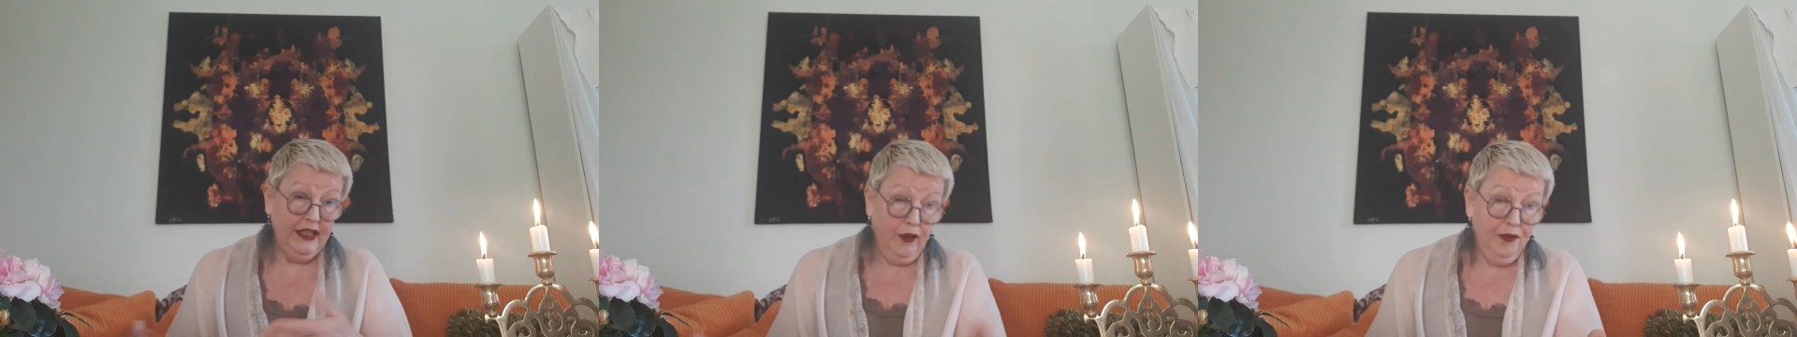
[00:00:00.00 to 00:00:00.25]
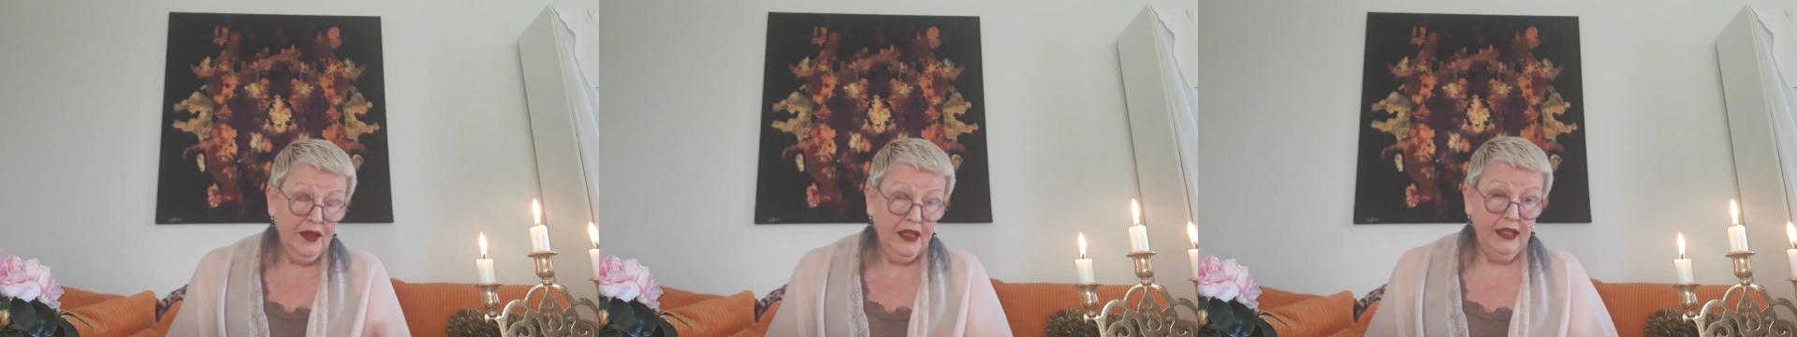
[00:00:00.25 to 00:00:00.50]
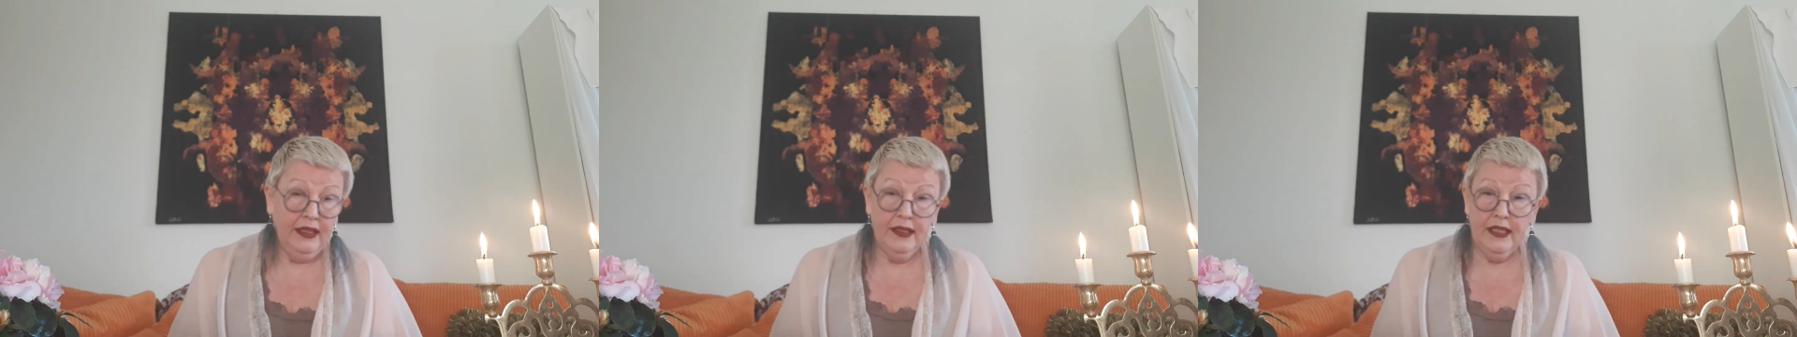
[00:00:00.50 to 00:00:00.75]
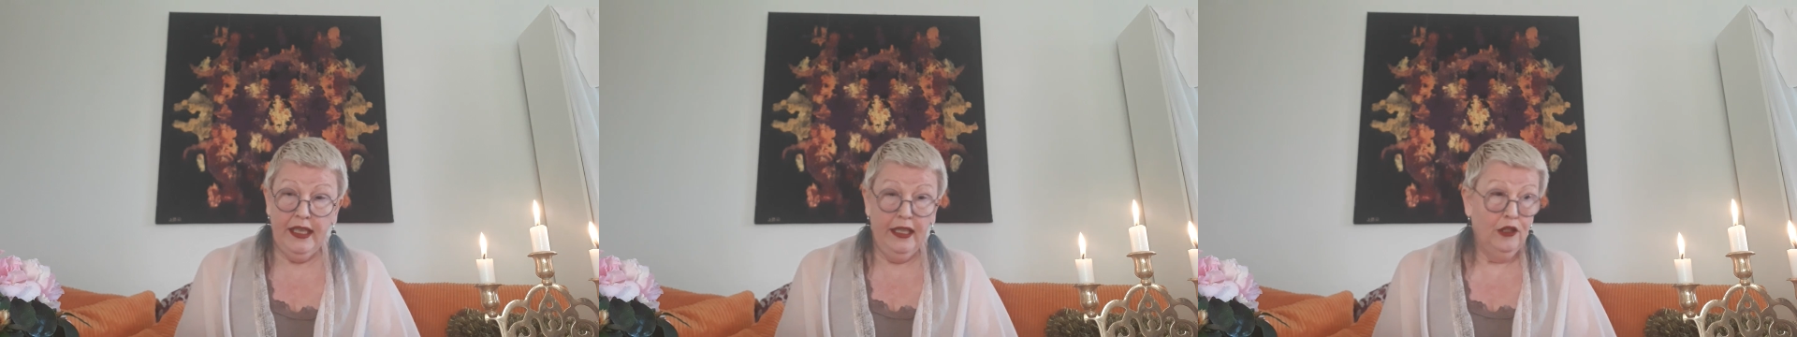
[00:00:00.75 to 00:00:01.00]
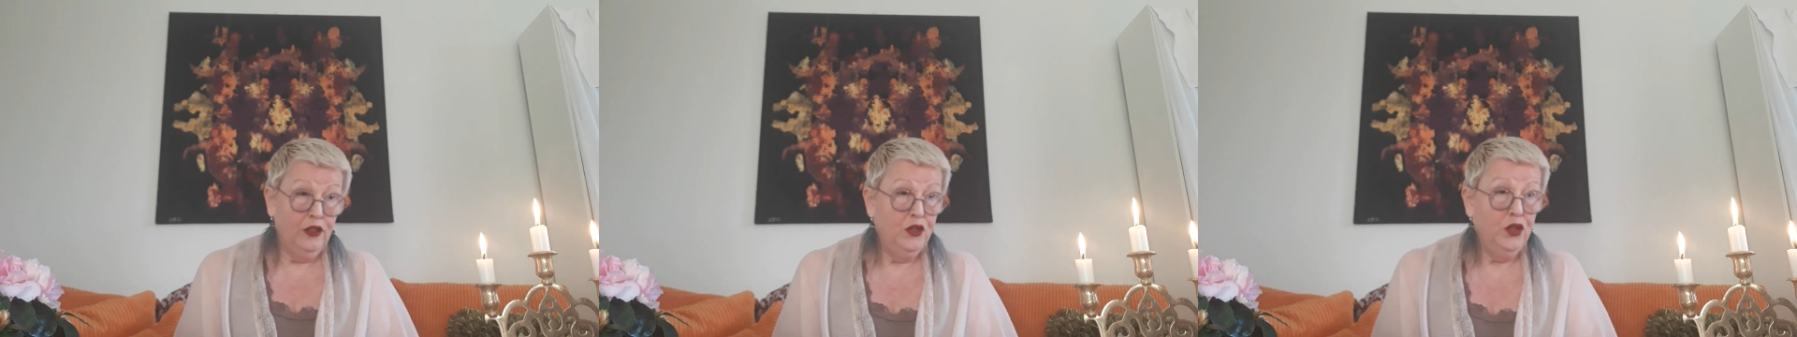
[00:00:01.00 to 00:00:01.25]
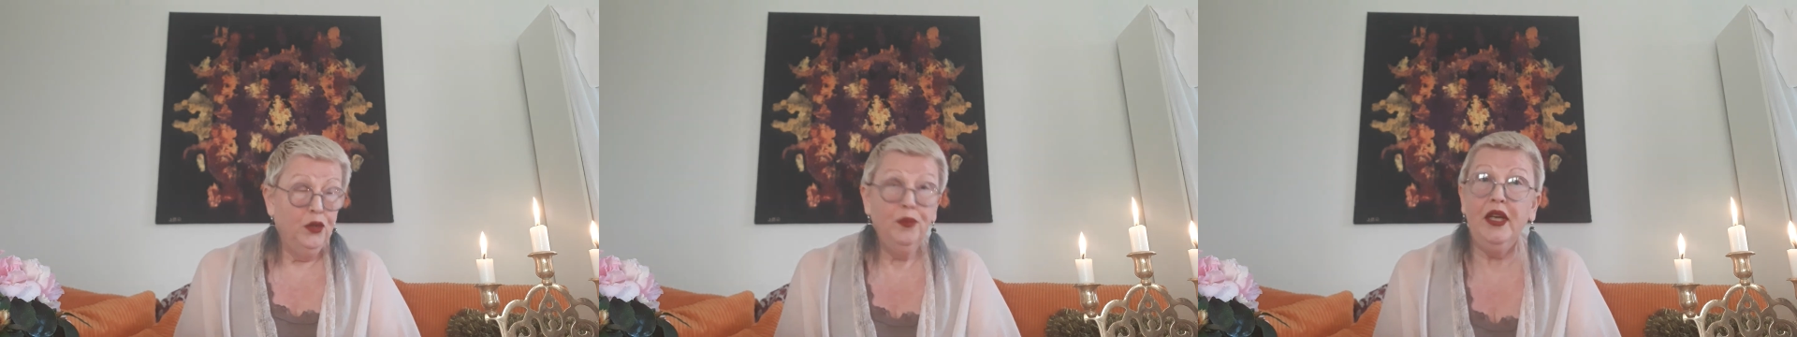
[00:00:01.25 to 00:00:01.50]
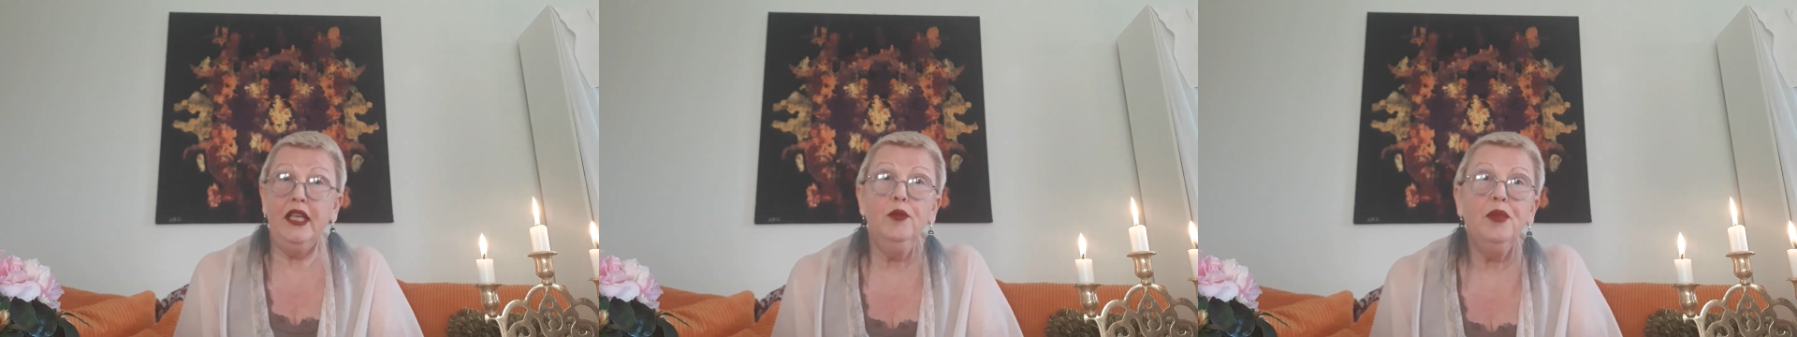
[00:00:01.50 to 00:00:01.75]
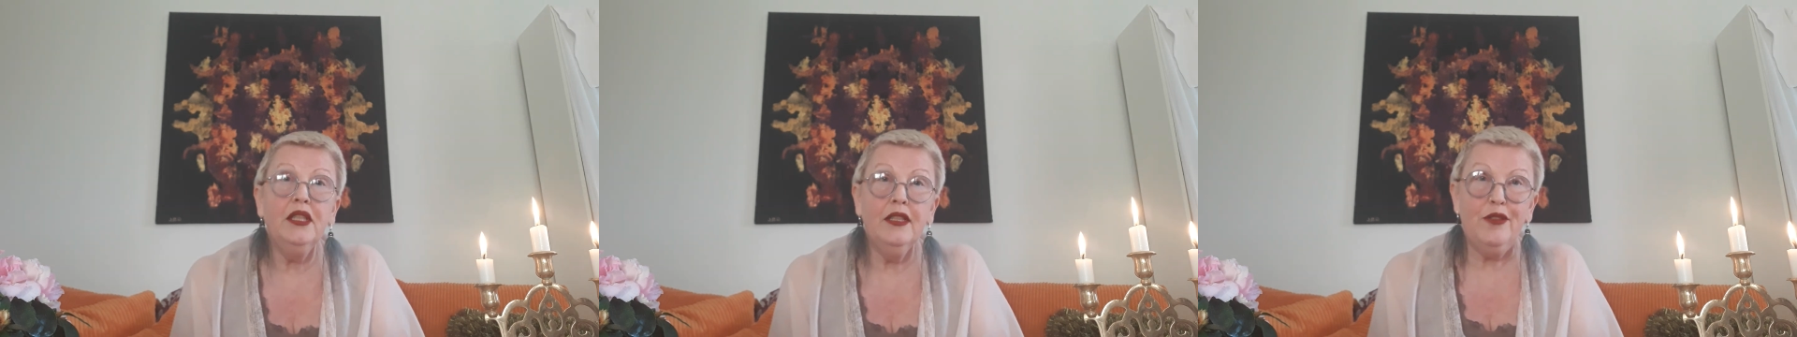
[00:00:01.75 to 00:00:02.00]
definitely entail a new
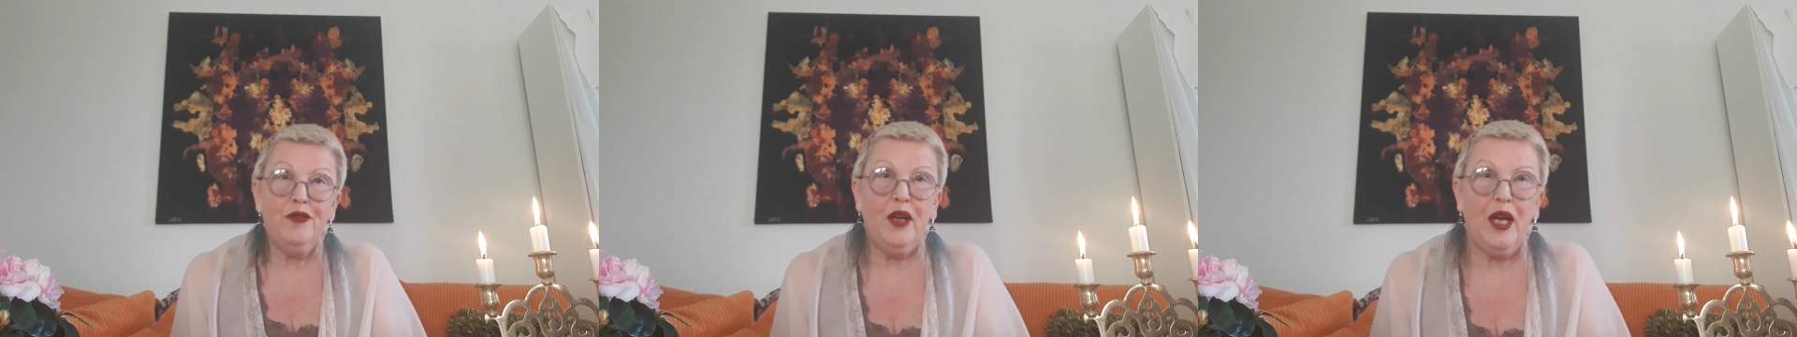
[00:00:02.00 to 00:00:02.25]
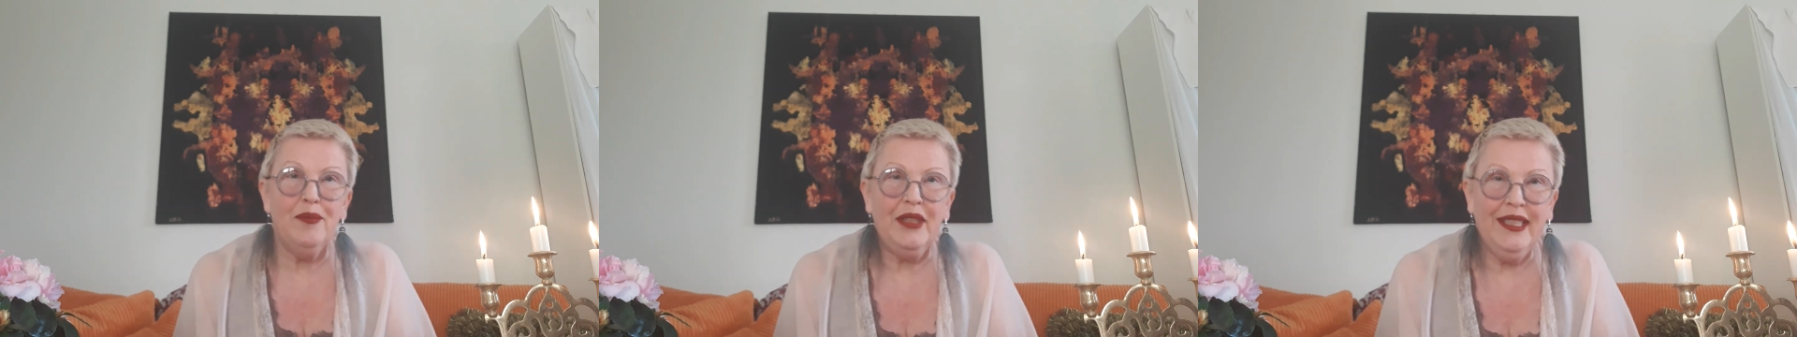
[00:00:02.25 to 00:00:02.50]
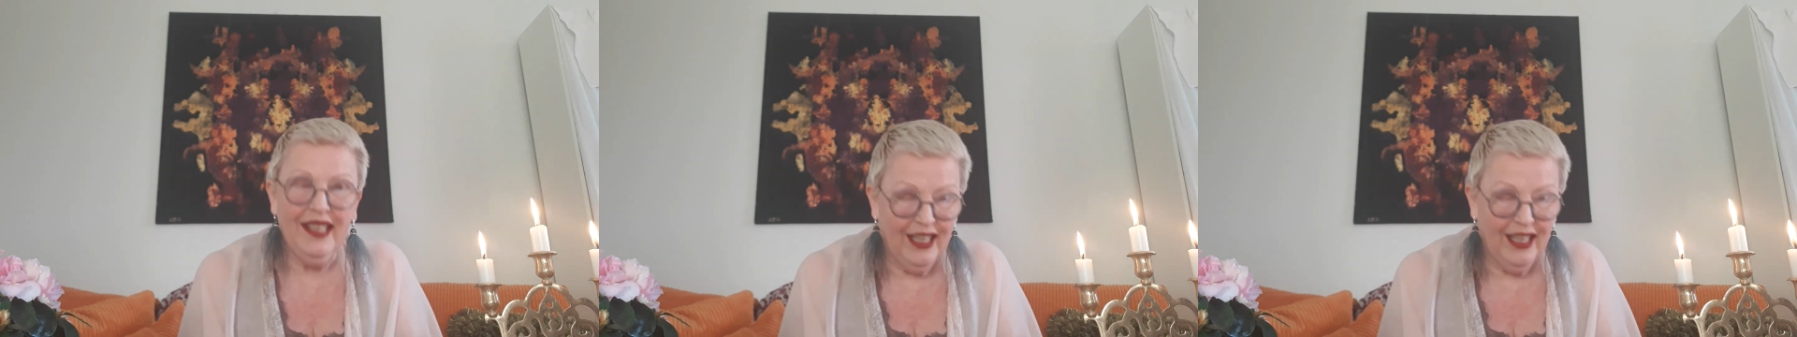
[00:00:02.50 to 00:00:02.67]
baby in the family.